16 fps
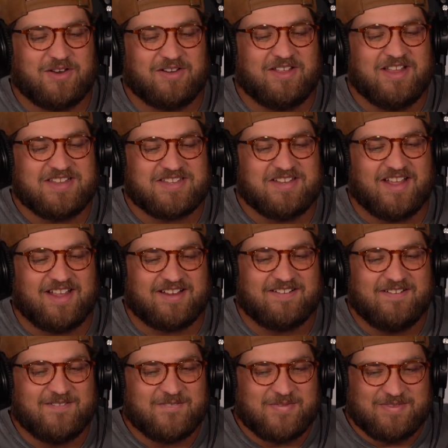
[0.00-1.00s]
it's I like,
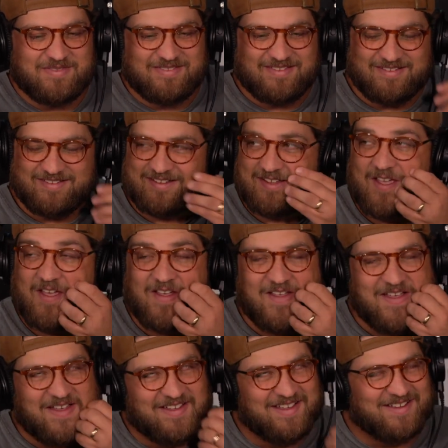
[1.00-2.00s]
the way you phrase it. Yeah, yeah,
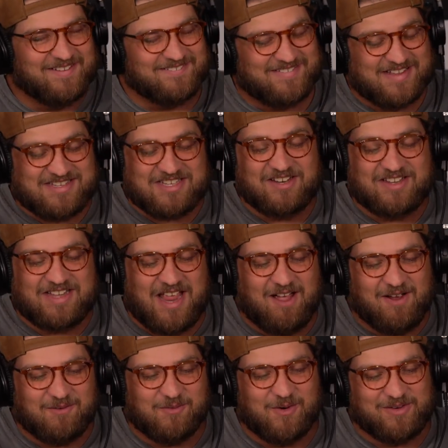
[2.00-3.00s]
yeah, yeah. That's literally how
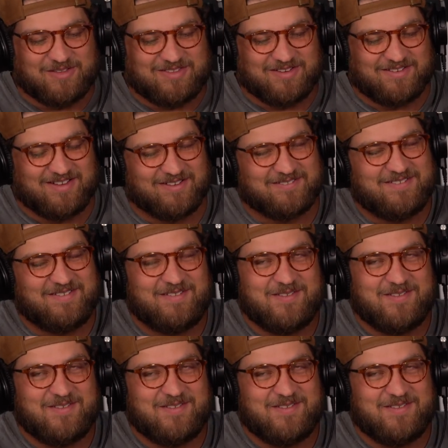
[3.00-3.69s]
I wrote it there. Yeah.